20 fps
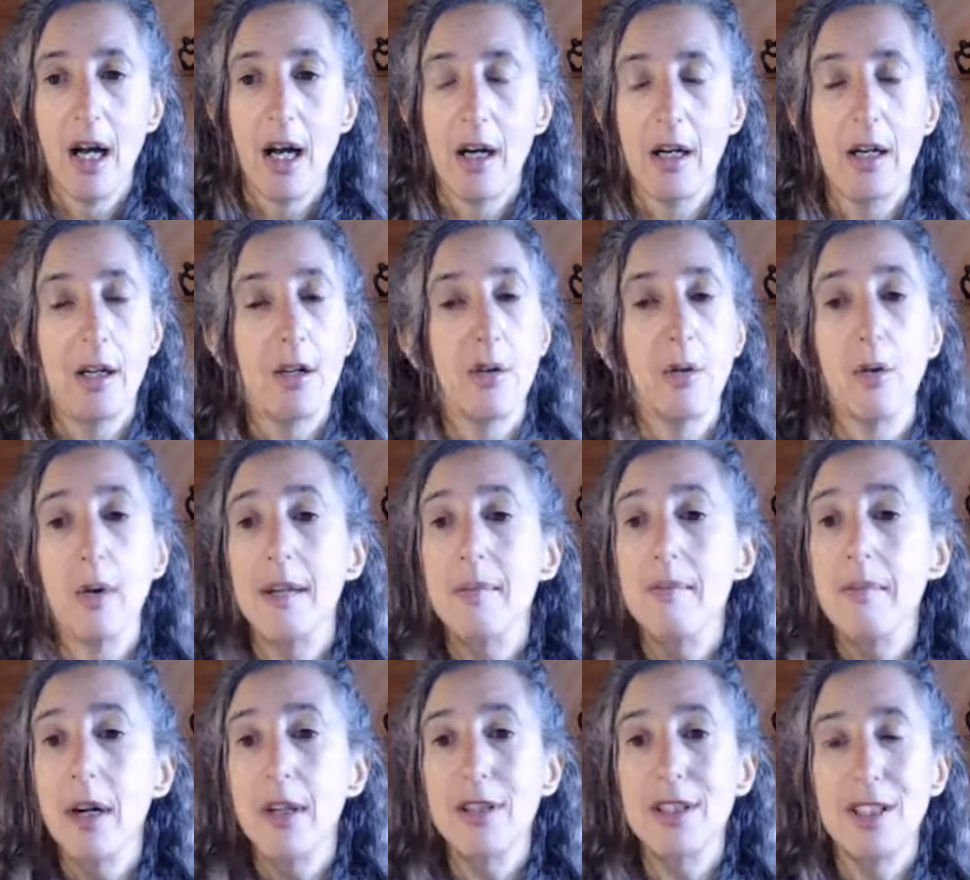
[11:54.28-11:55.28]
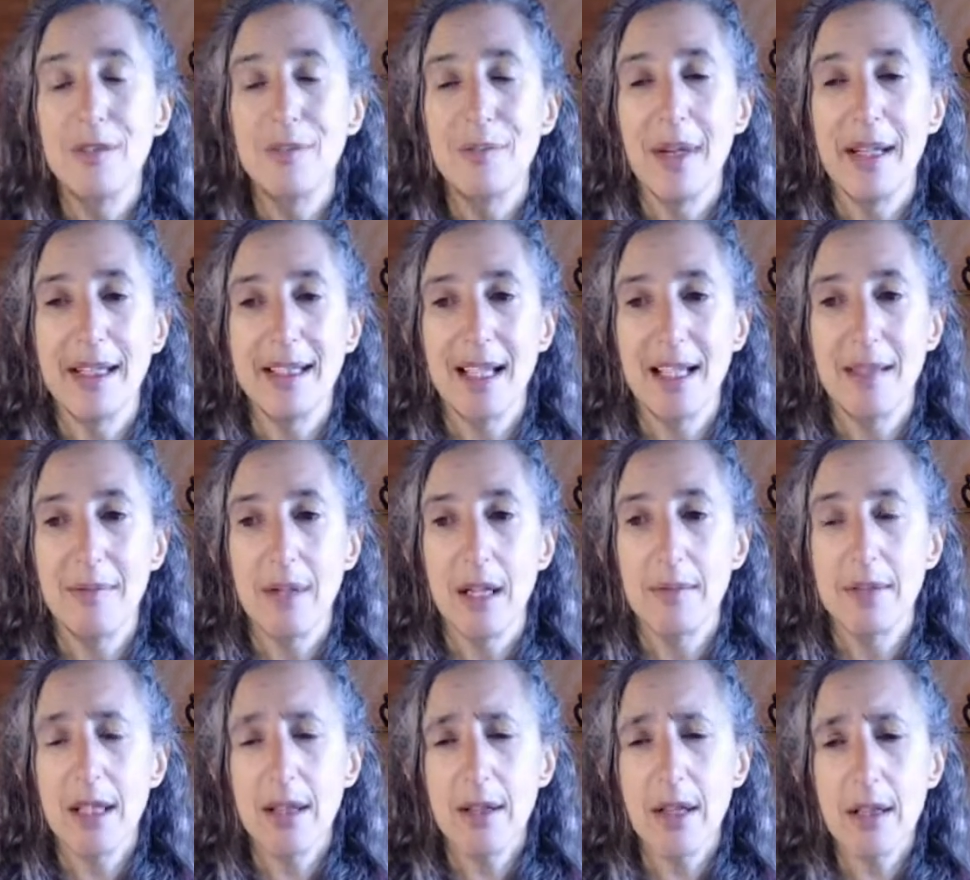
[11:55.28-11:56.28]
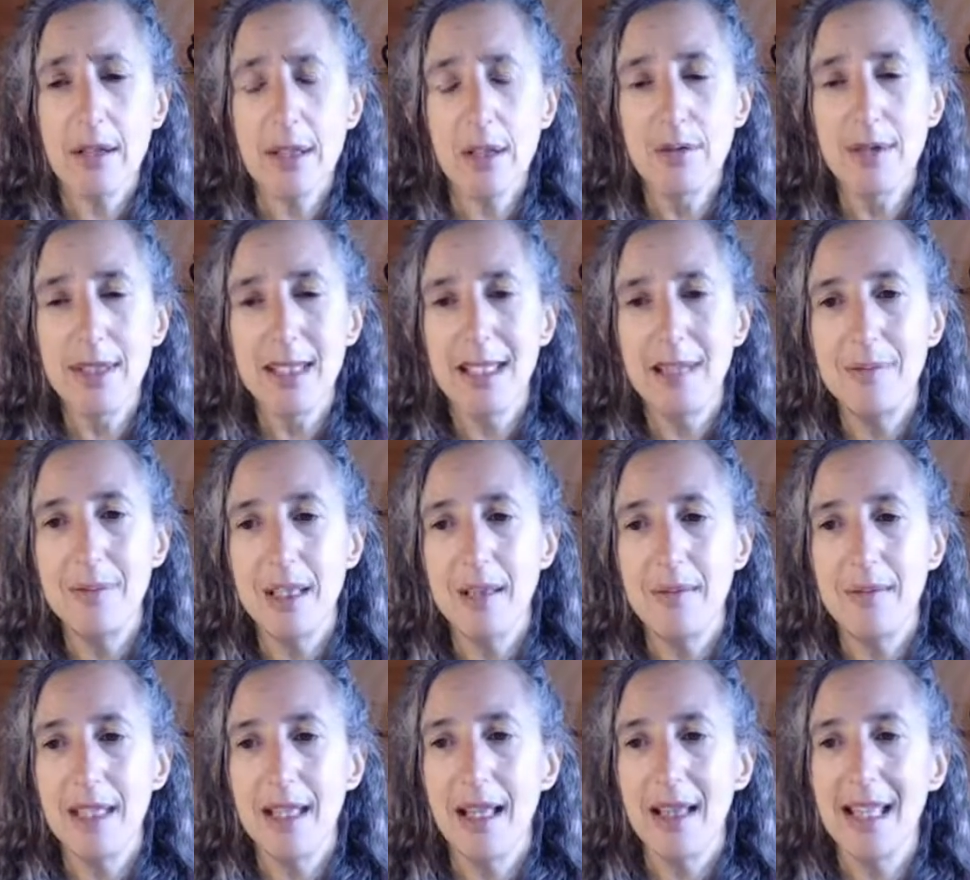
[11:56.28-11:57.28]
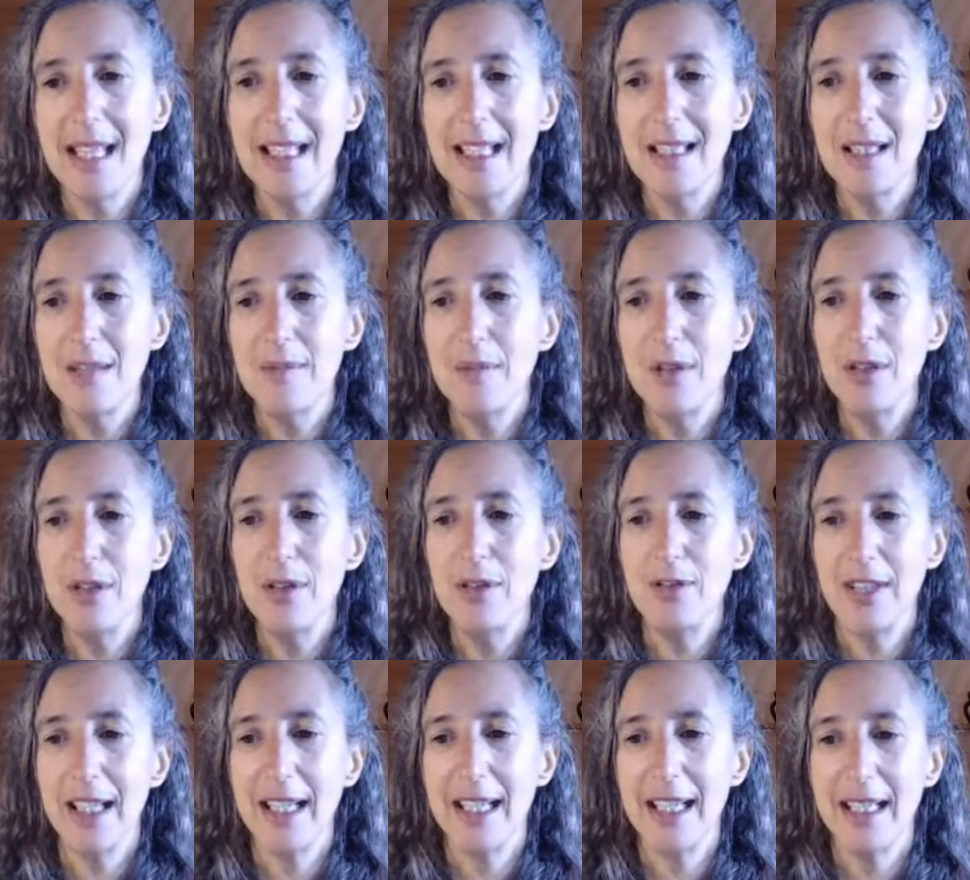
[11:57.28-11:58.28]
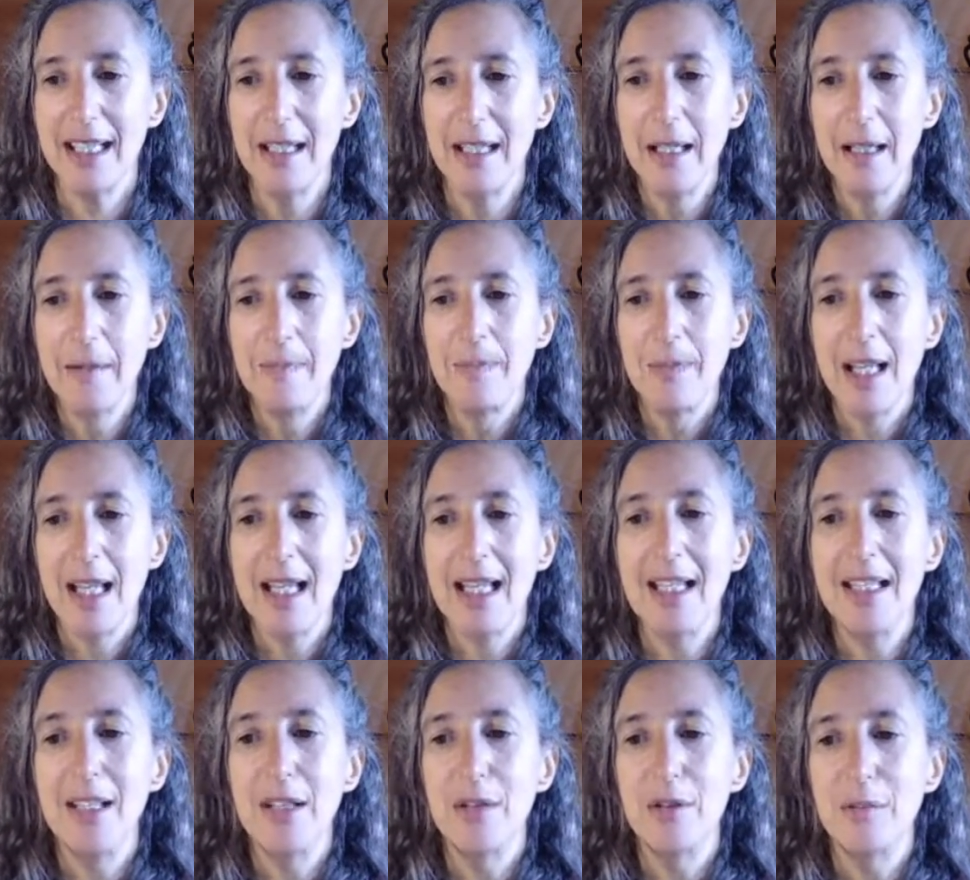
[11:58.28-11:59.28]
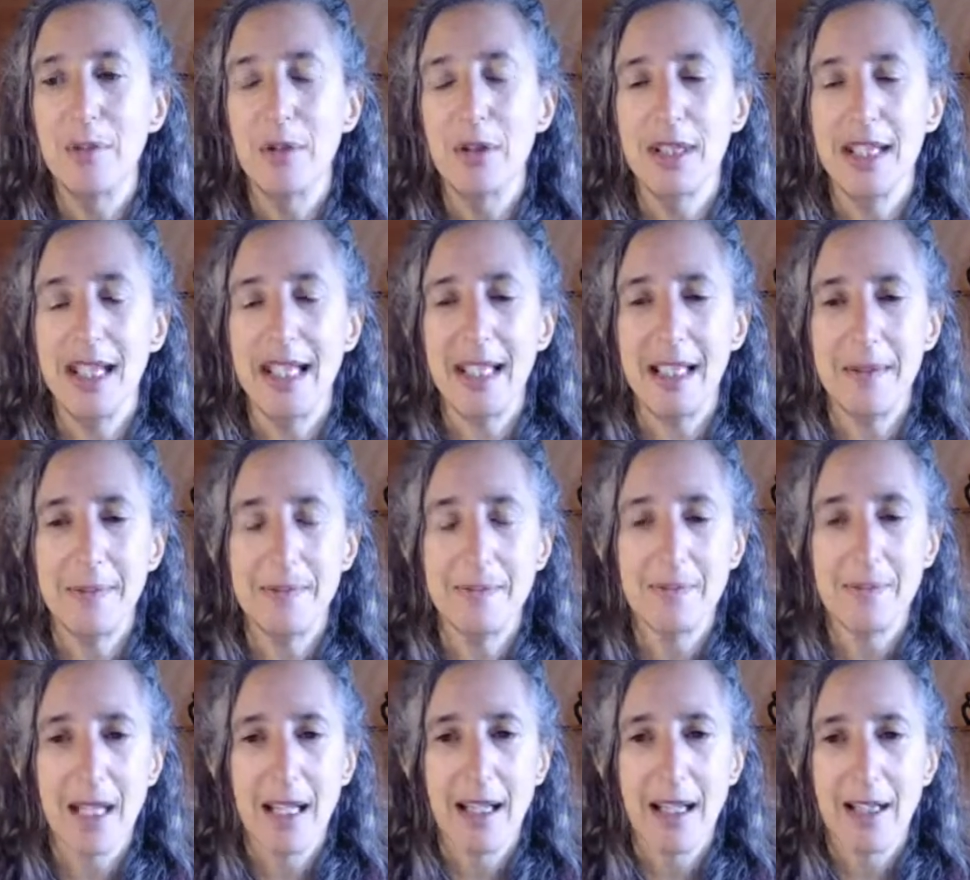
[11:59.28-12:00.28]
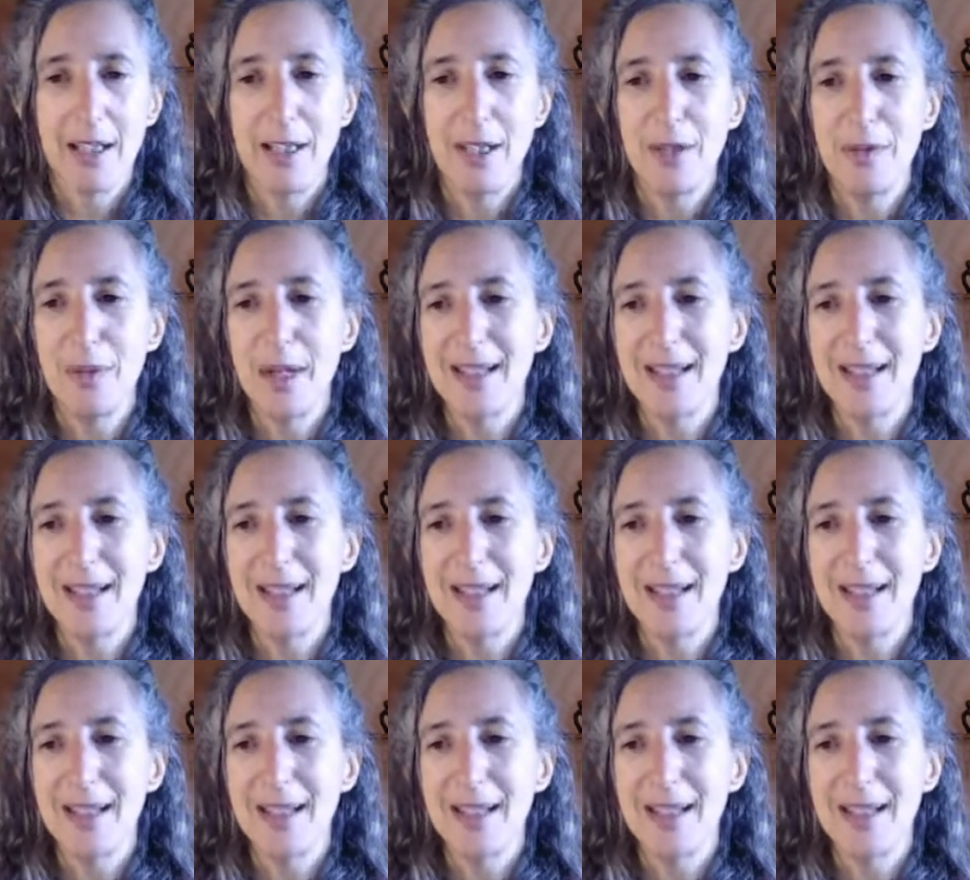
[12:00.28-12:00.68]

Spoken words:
or emotion might come up. So those are all symptoms that things are moving in your body. You're